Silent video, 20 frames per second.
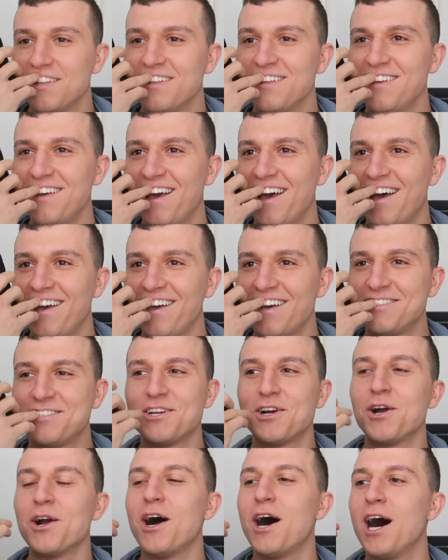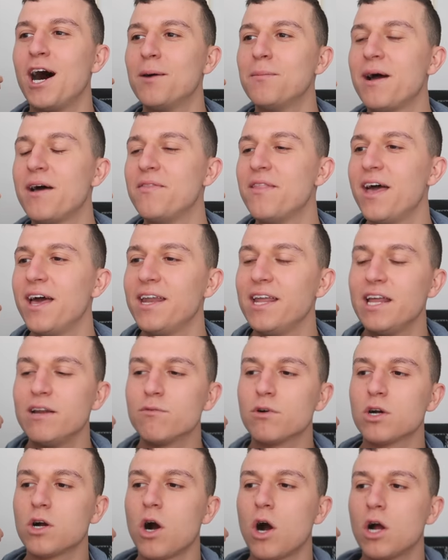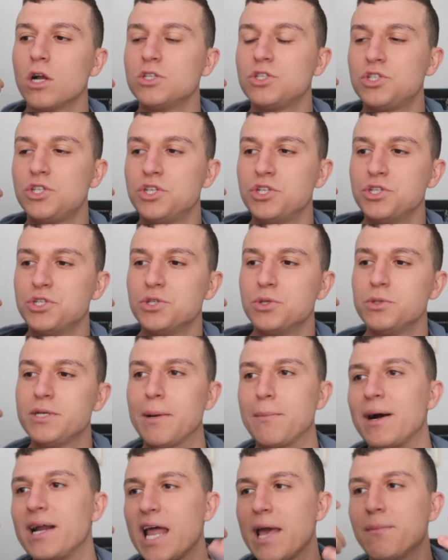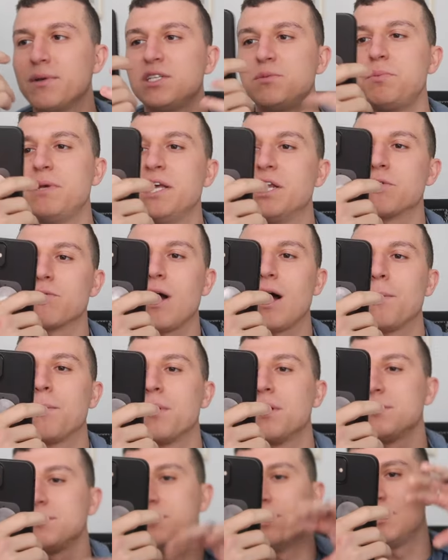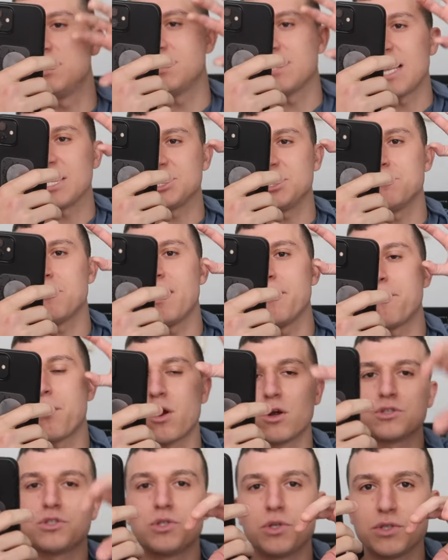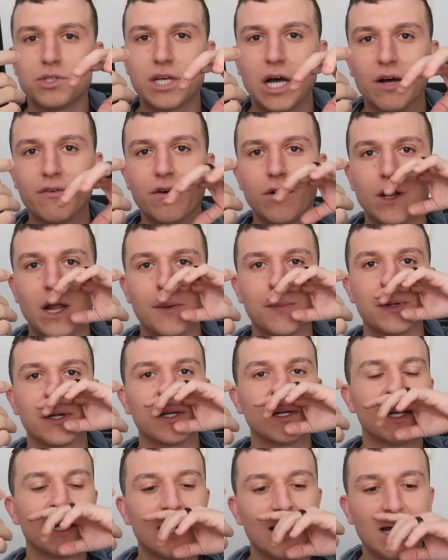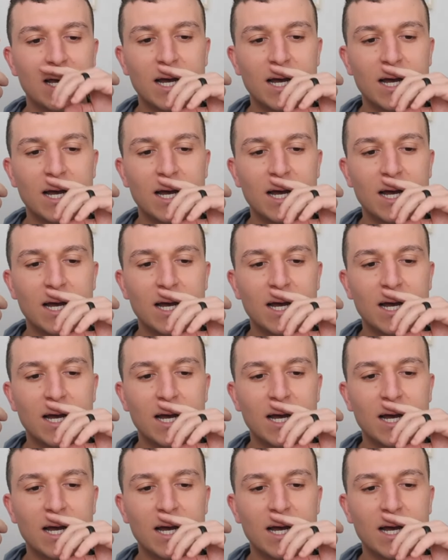Yeah, yes, sir. Um, and then in regards to, yeah, my name is Peter Robert. This is actually my personal cell phone number.